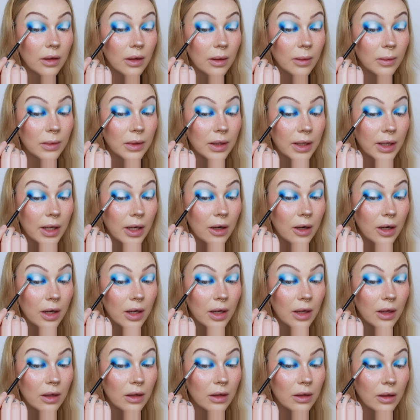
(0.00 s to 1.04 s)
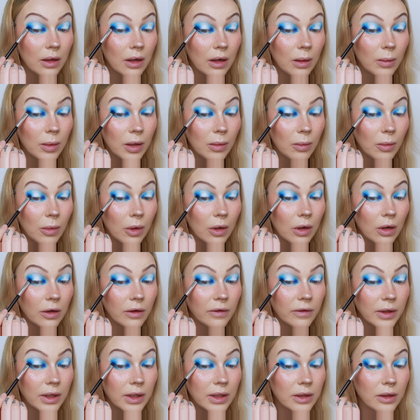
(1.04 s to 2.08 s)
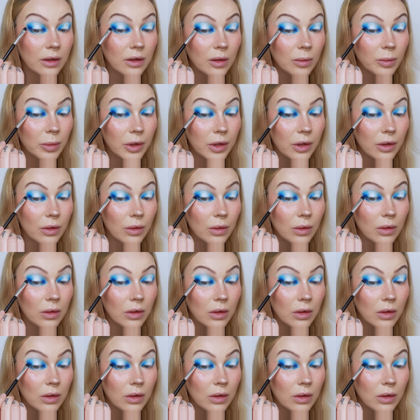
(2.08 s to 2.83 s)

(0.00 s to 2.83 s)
I'm layering a little bit more of that dark blue.